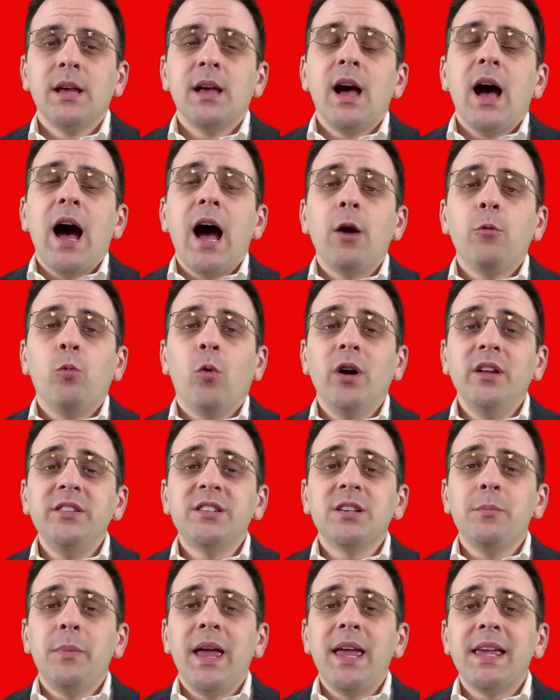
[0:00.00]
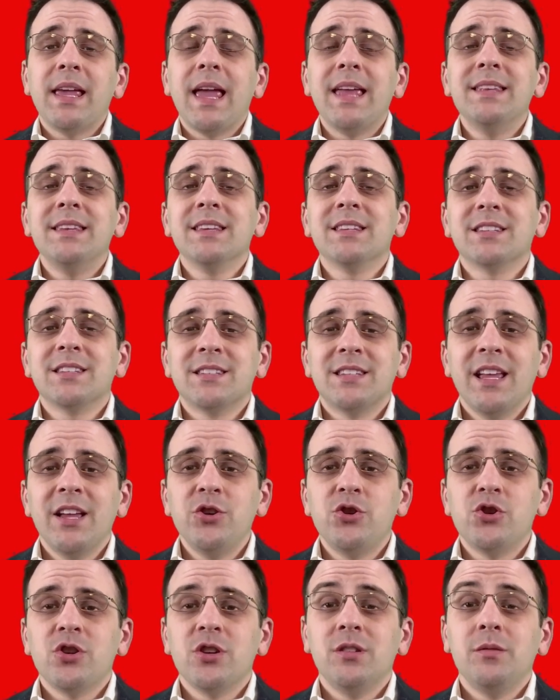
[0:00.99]
I want to make a
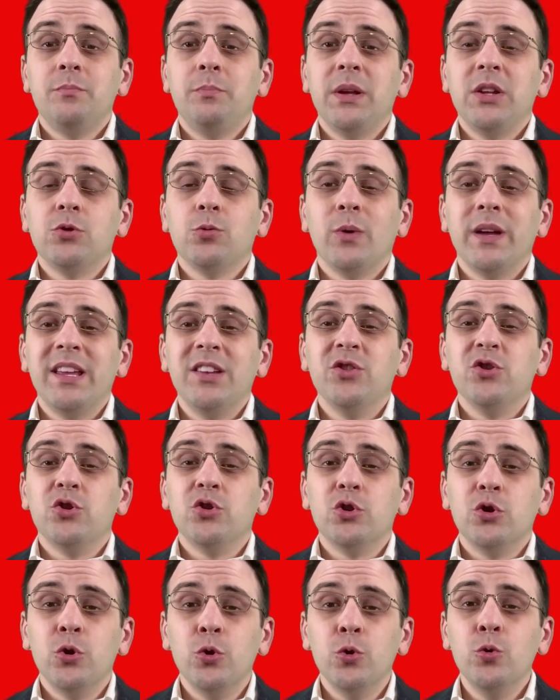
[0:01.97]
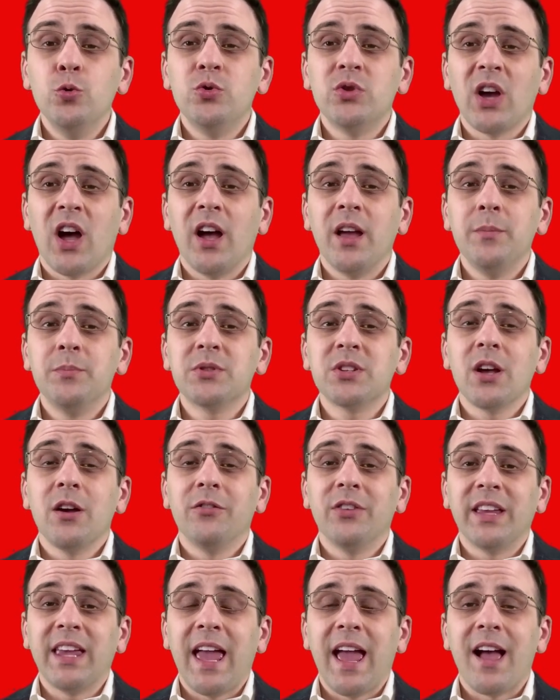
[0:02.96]
distinction between 2 types of
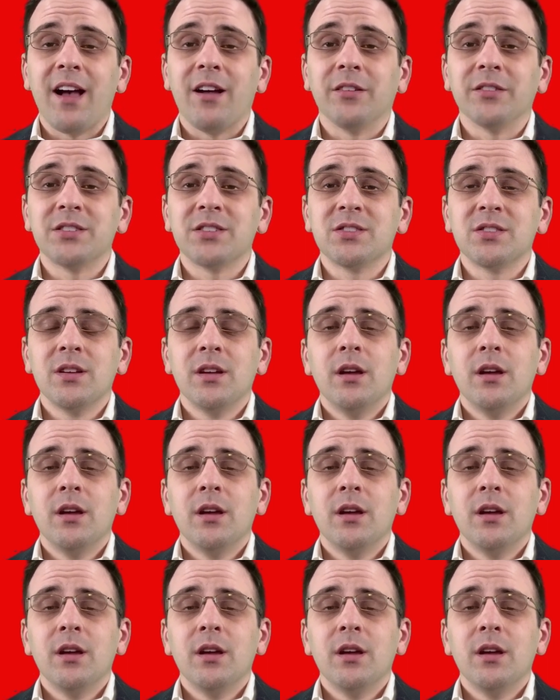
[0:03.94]
accounts,